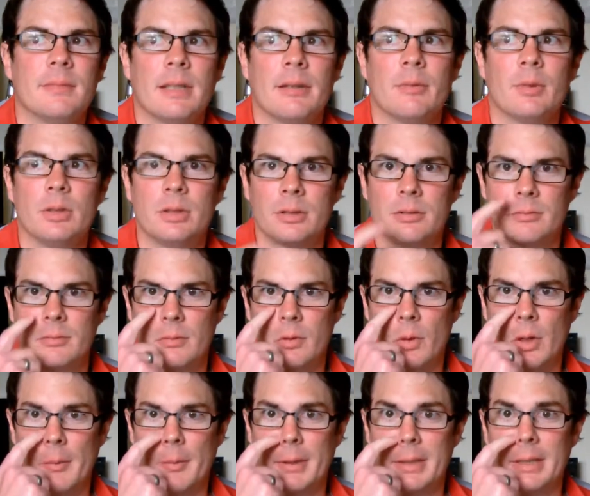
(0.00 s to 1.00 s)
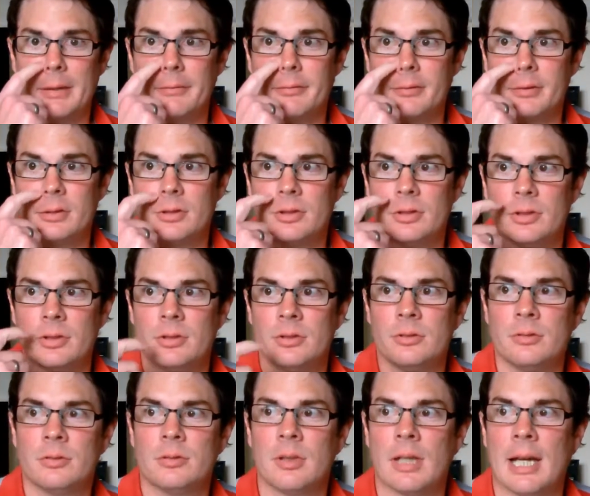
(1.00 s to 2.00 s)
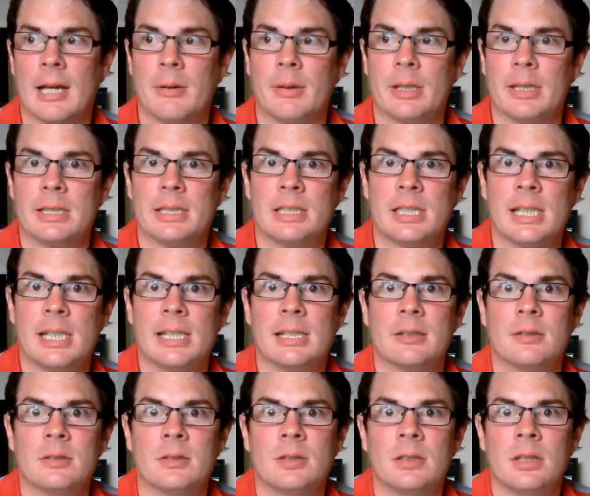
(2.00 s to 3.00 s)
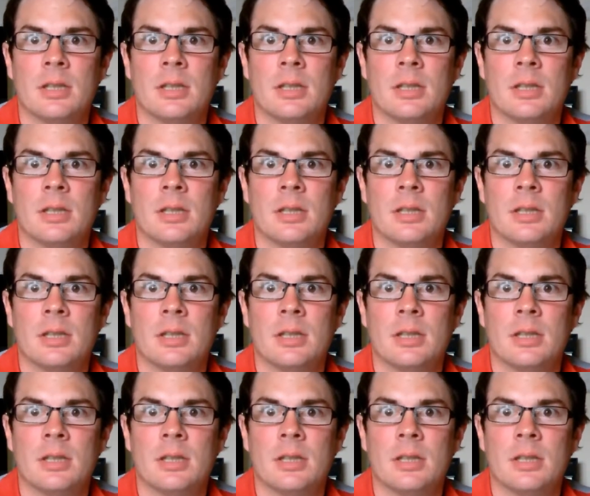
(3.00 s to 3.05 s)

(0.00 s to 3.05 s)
it was quite a bit different to how it is now.